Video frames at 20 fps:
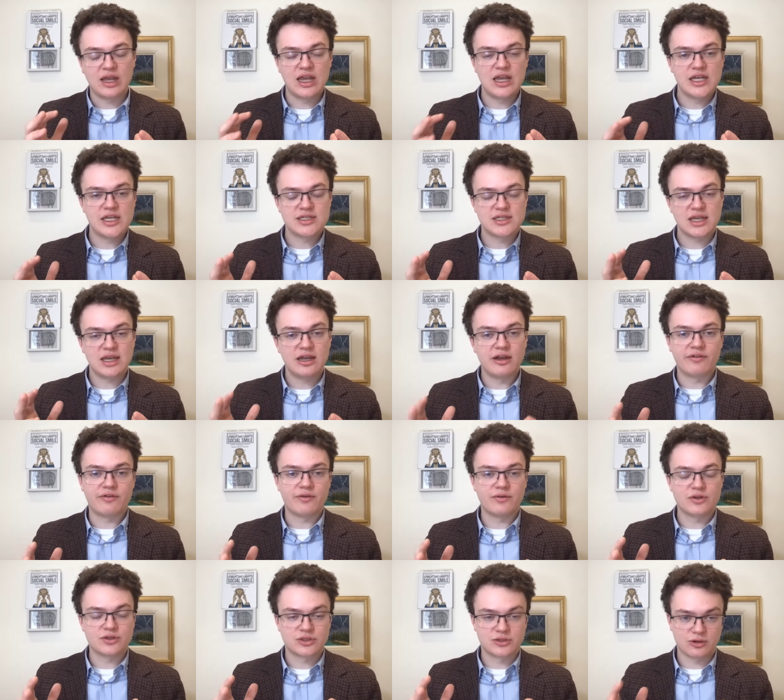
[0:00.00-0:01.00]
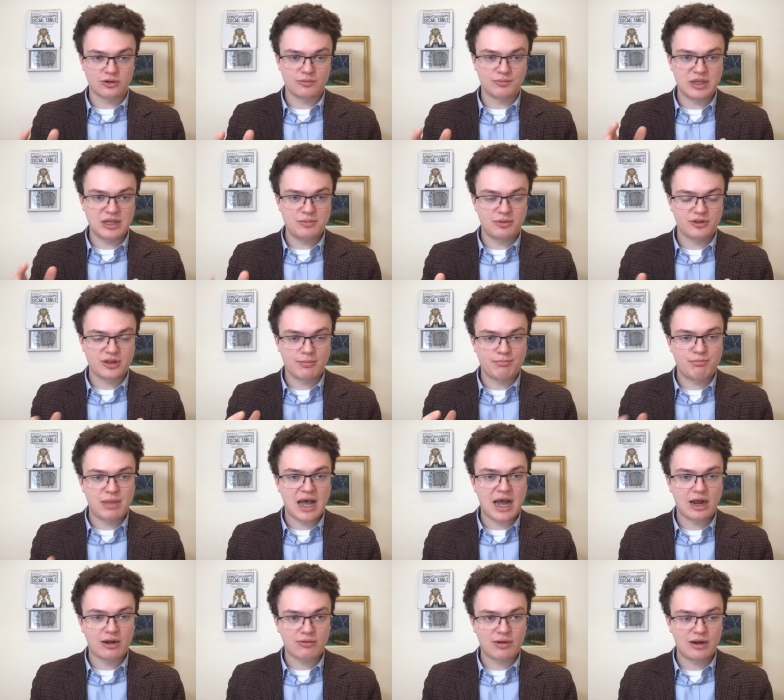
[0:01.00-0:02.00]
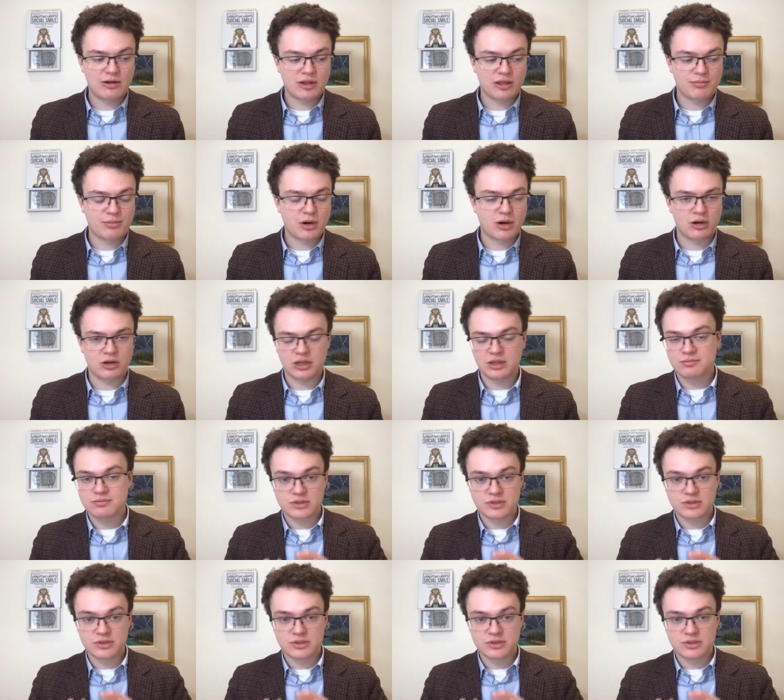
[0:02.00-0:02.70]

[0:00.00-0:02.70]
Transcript: is if certain people in the background of the party,